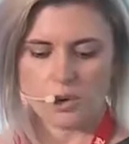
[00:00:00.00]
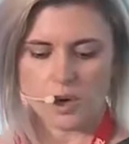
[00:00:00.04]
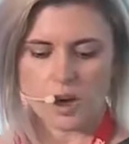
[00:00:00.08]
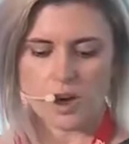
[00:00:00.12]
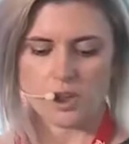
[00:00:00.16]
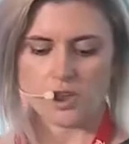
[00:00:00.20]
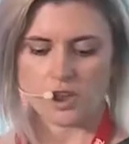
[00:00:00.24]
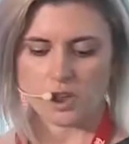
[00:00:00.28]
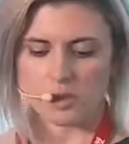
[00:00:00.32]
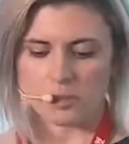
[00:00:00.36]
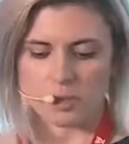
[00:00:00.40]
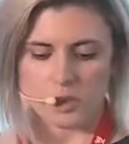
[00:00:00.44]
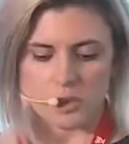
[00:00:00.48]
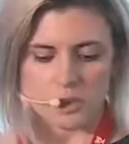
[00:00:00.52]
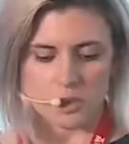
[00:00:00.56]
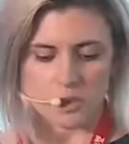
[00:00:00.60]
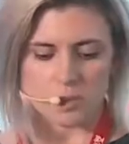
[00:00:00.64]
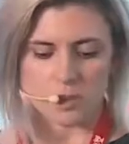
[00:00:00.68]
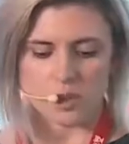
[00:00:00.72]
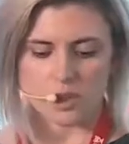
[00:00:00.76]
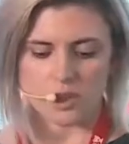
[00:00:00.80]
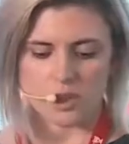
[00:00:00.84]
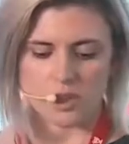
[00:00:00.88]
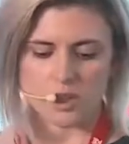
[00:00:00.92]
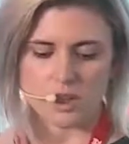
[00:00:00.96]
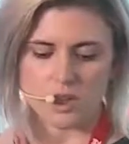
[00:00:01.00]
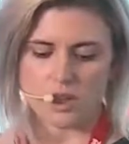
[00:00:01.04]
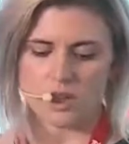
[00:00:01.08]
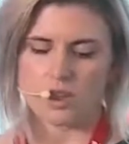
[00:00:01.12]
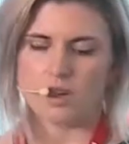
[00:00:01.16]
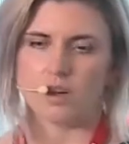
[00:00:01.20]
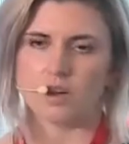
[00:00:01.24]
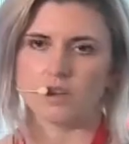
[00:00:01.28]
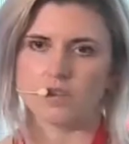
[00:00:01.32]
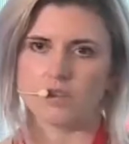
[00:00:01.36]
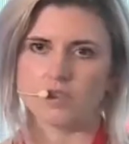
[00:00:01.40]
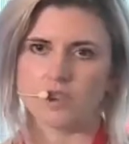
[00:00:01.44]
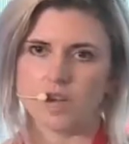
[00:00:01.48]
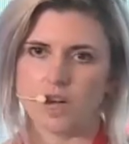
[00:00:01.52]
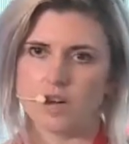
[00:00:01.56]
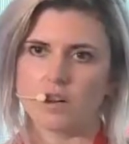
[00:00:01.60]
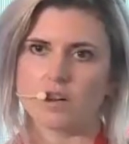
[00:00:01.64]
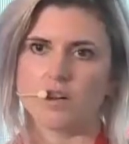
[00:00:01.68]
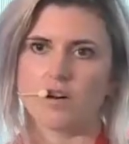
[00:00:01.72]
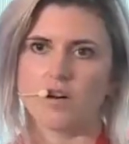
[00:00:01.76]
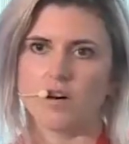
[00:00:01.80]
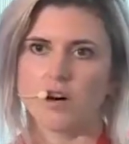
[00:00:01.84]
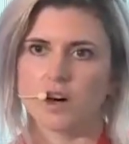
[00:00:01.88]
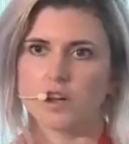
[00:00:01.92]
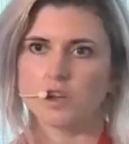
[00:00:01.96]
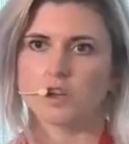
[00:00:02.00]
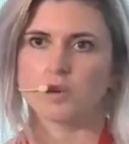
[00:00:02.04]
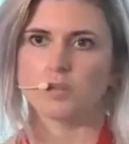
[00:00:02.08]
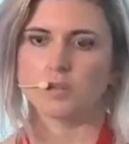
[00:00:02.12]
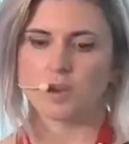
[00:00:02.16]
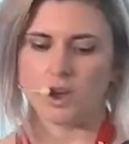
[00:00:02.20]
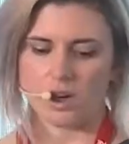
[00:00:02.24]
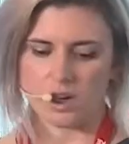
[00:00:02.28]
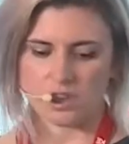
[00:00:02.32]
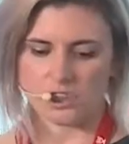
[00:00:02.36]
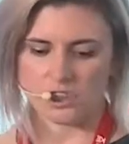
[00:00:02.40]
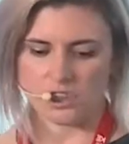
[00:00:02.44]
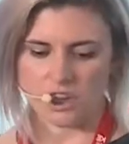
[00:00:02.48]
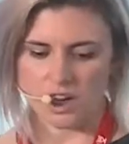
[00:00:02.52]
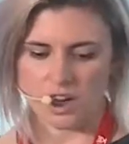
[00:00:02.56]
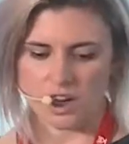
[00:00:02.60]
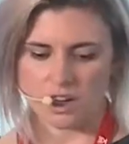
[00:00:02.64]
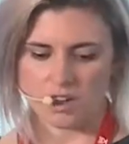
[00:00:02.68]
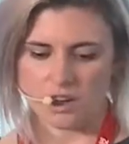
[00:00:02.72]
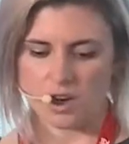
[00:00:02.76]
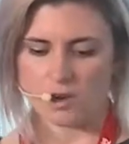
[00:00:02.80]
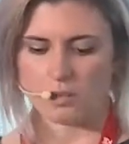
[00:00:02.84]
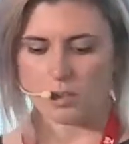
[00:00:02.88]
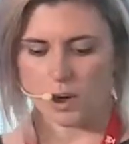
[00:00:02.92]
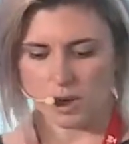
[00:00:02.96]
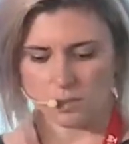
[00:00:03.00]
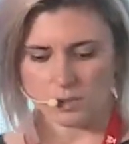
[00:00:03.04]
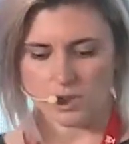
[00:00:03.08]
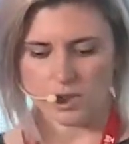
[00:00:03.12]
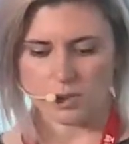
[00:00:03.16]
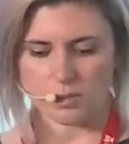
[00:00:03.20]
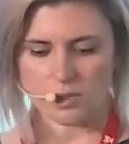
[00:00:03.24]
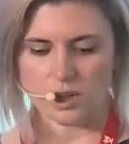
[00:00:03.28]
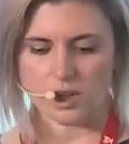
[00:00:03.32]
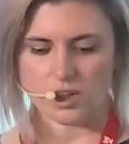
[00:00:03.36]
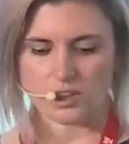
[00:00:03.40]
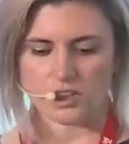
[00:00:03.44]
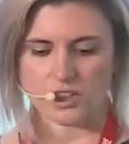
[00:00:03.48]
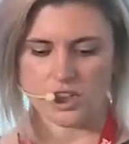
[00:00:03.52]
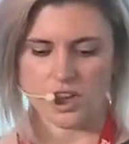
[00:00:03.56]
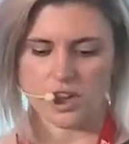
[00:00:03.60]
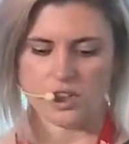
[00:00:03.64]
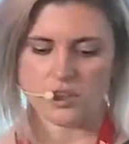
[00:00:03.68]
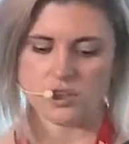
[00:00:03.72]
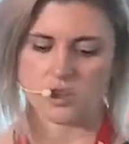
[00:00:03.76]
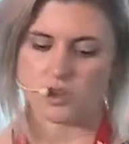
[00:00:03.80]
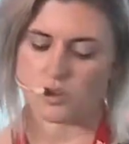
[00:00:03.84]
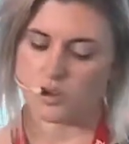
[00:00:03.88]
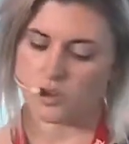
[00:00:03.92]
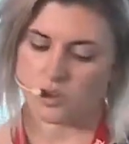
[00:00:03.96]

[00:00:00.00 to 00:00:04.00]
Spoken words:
And the immutability of data on the blockchain, on public blockchains,